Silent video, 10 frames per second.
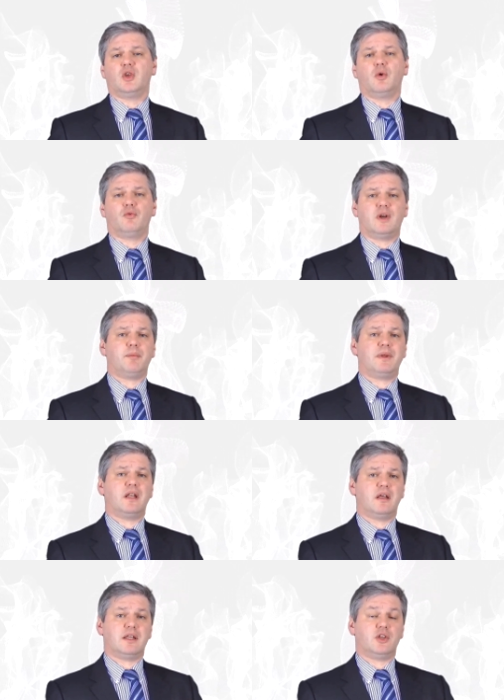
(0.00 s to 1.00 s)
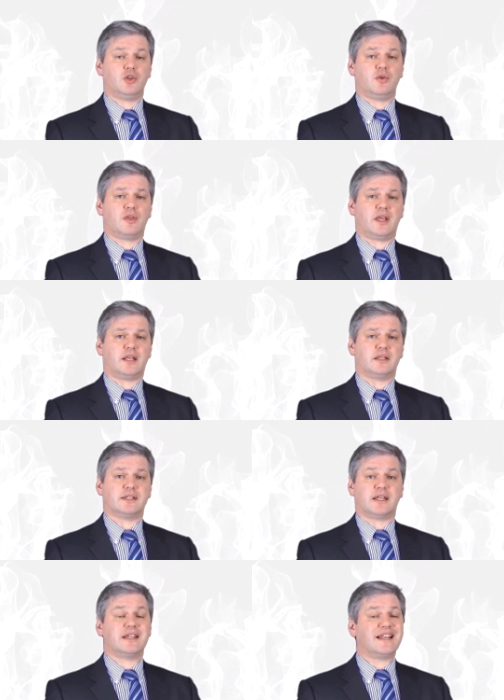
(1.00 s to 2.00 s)
you'll really be learning new things
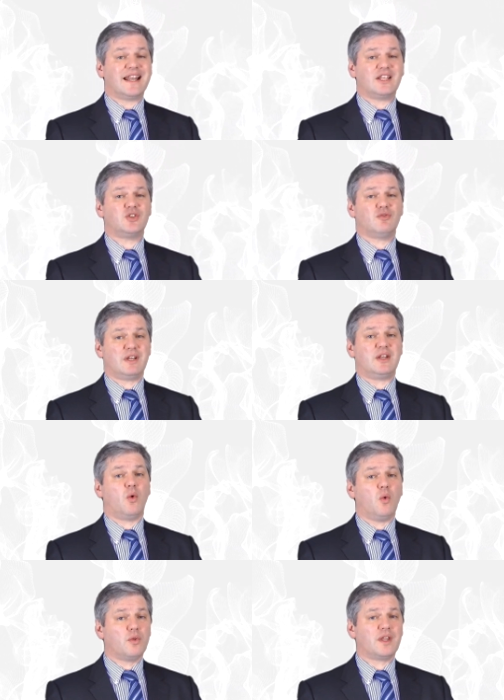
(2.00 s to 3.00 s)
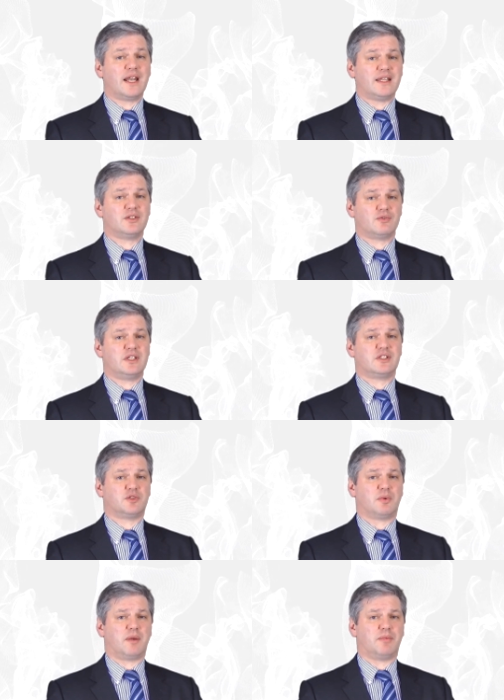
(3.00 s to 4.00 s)
that, unless you read all the latest
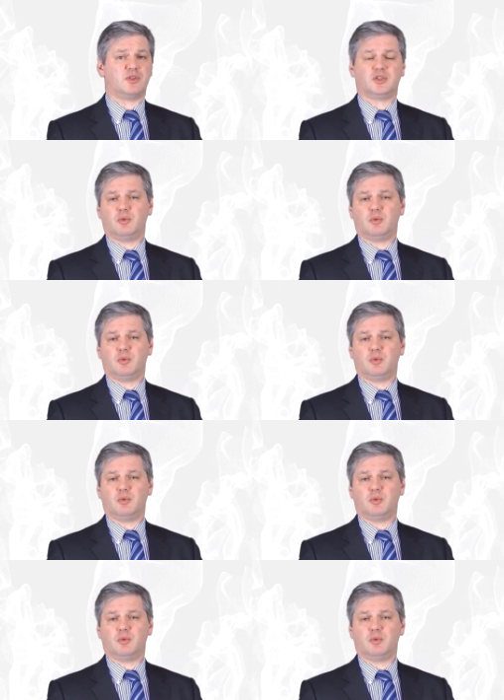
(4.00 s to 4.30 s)
research papers,